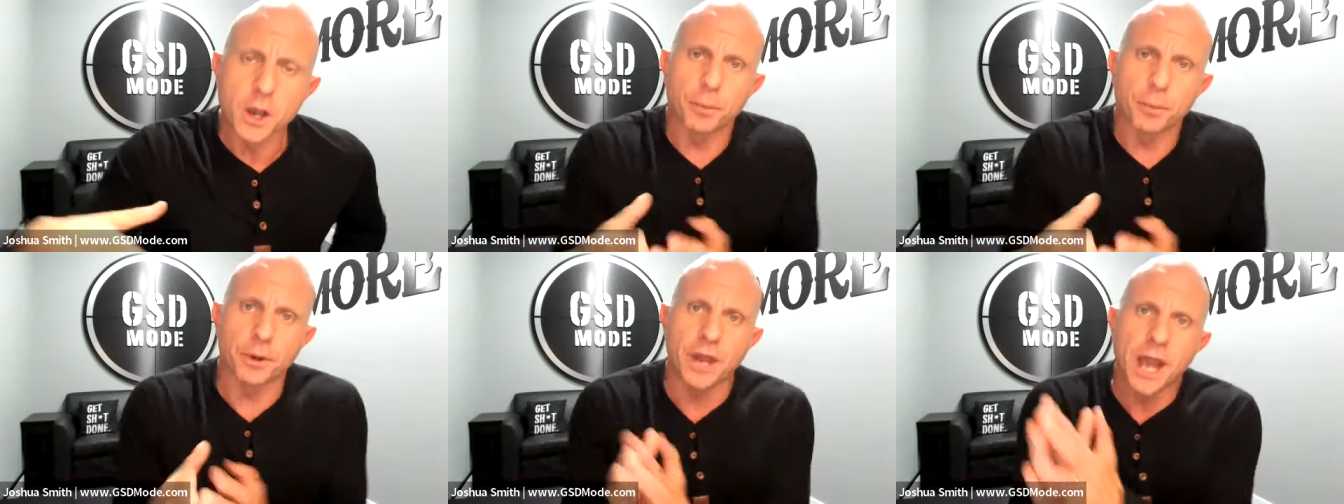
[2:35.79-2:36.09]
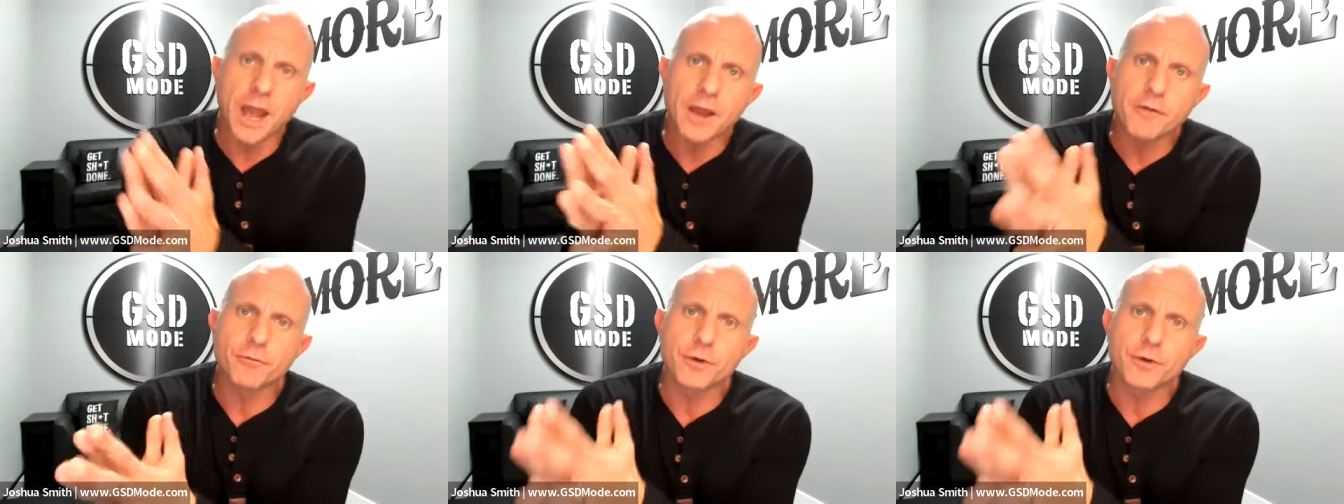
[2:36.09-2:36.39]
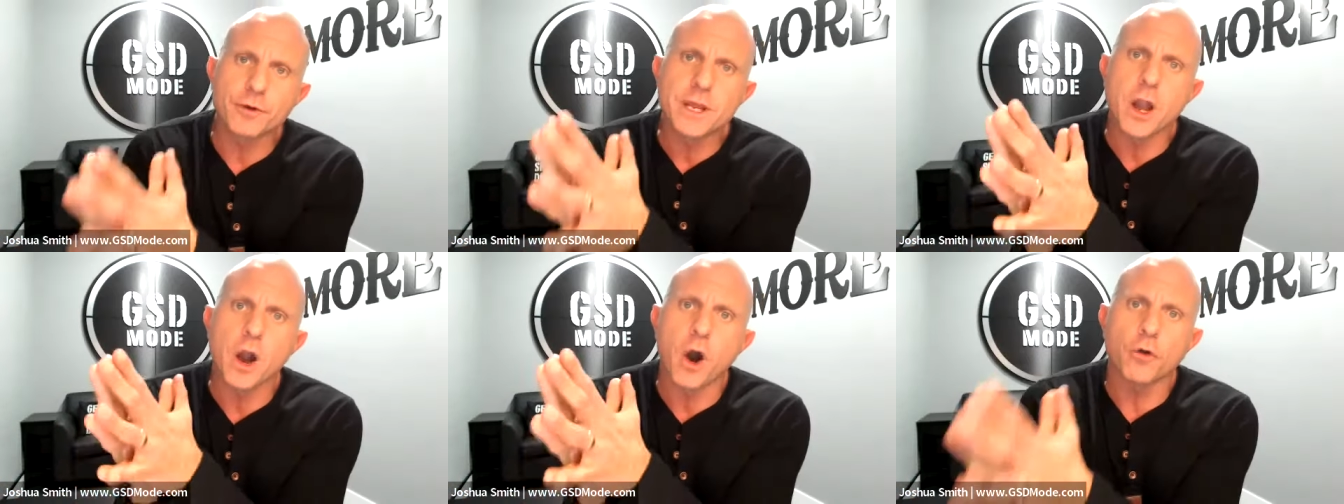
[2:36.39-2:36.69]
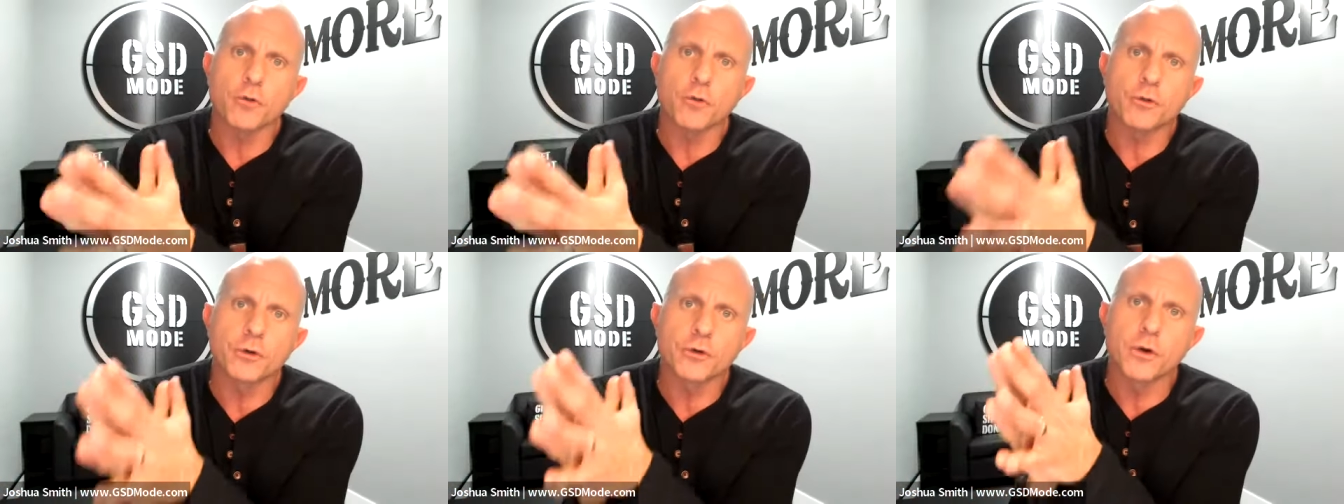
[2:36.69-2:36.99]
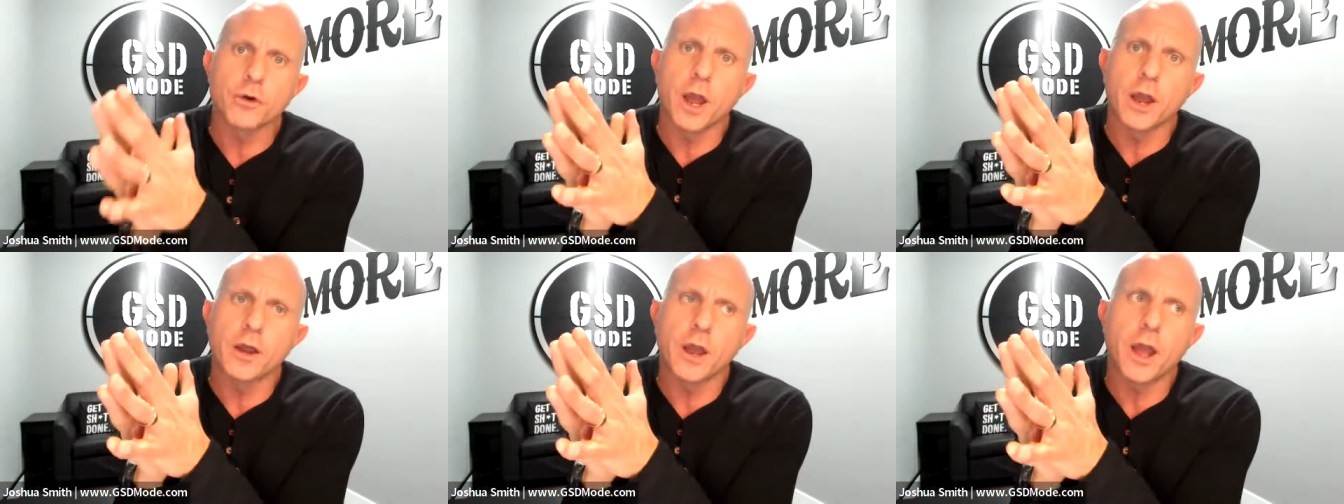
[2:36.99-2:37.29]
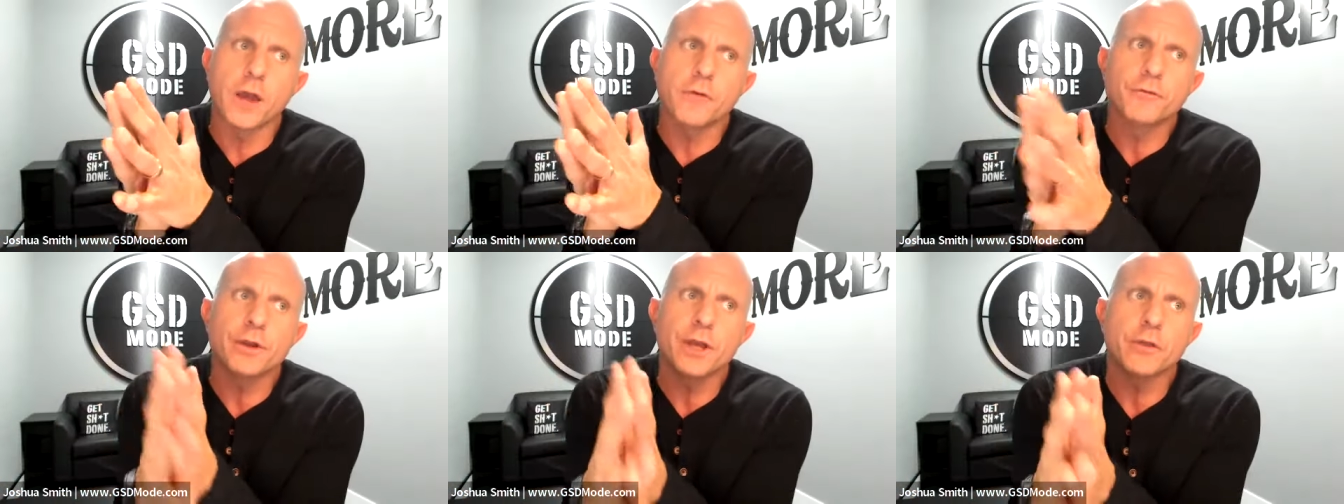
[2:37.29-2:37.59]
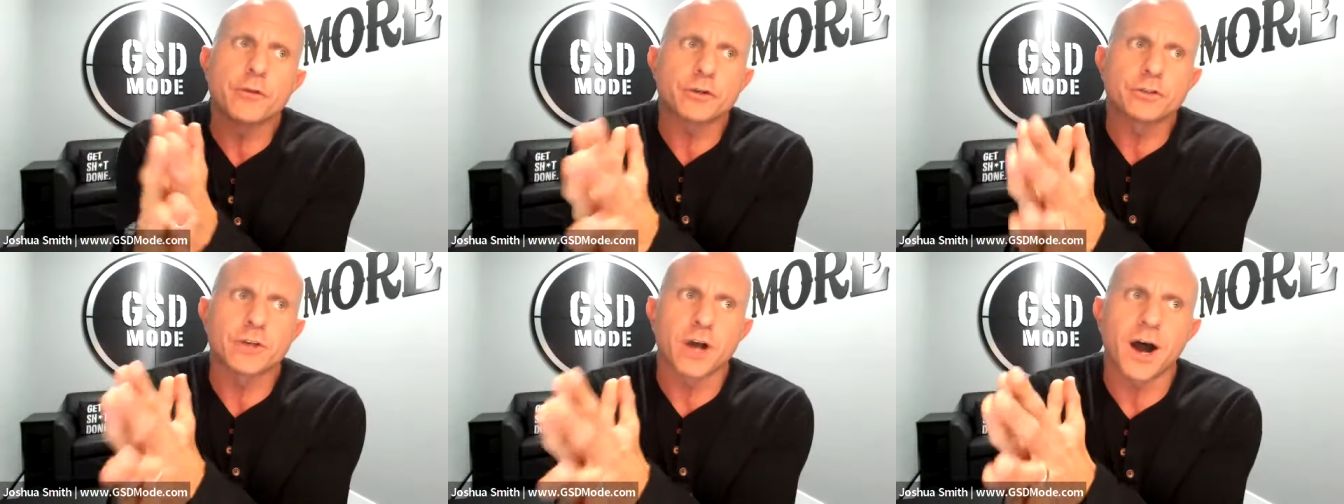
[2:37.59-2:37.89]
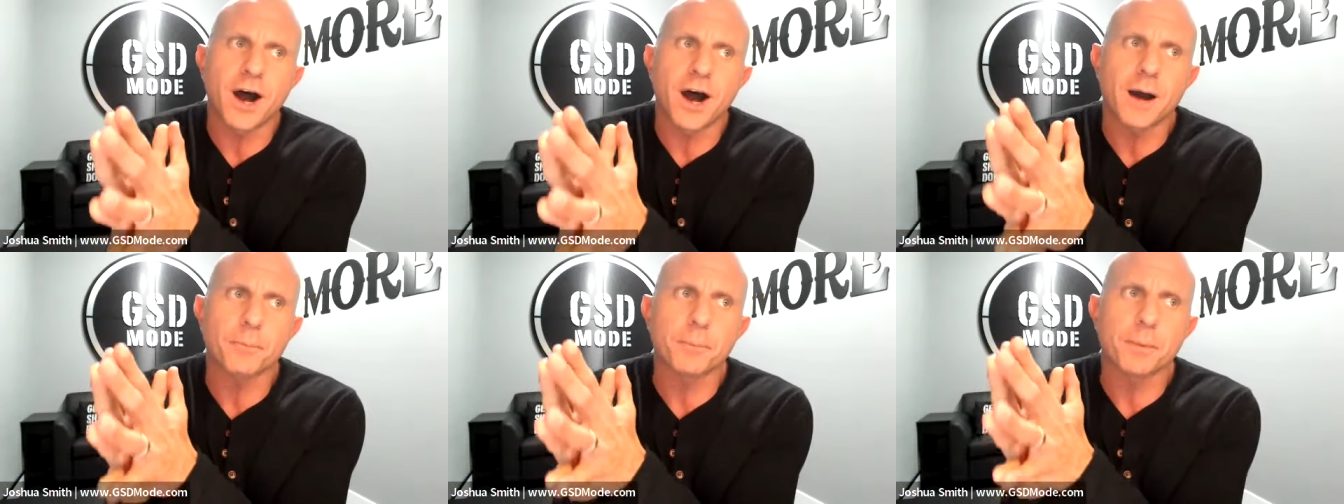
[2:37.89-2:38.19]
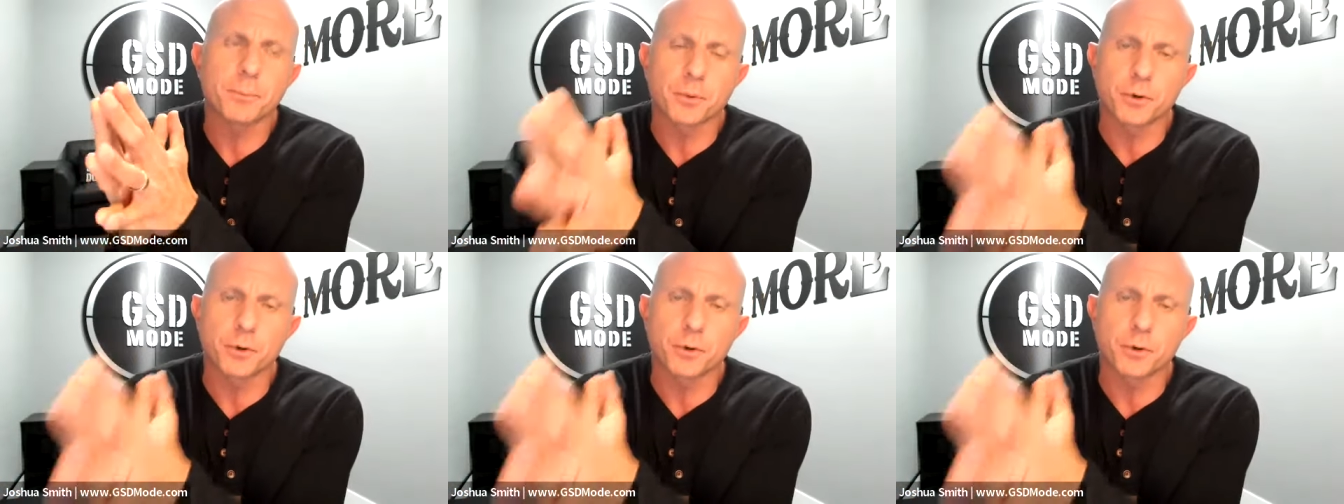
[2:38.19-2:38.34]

but every other every other top